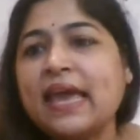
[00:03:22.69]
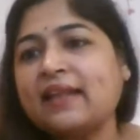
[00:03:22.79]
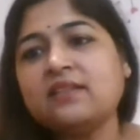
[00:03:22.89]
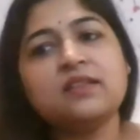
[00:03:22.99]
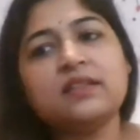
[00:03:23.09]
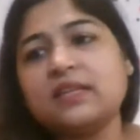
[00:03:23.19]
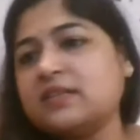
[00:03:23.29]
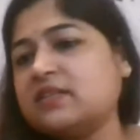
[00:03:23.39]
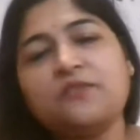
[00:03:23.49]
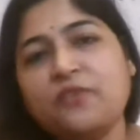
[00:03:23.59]
And
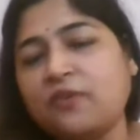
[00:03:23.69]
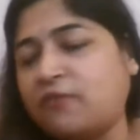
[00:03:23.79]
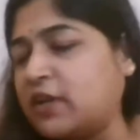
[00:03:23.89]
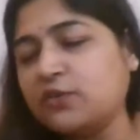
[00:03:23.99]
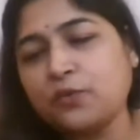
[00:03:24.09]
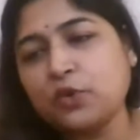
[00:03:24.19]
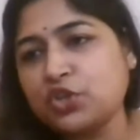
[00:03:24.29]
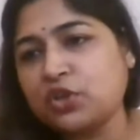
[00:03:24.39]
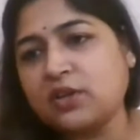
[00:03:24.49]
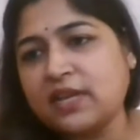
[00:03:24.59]
this is a wonderful
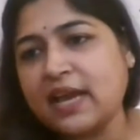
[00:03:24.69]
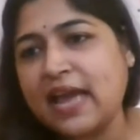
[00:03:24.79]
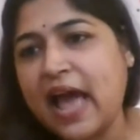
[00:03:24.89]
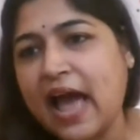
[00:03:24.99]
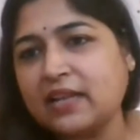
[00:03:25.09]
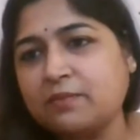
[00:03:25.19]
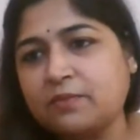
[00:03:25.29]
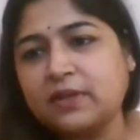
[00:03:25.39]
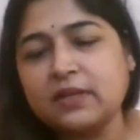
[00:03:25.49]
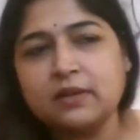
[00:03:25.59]
journey I had
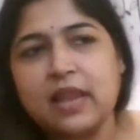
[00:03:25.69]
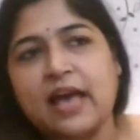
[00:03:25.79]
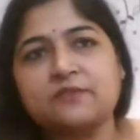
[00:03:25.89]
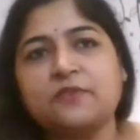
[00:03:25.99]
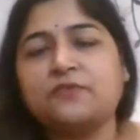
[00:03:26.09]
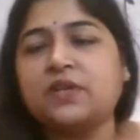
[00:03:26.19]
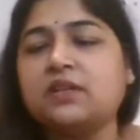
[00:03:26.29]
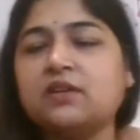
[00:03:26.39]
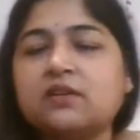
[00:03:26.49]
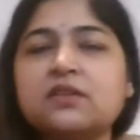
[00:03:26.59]
in the last
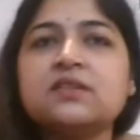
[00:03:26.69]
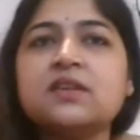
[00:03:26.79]
15 years.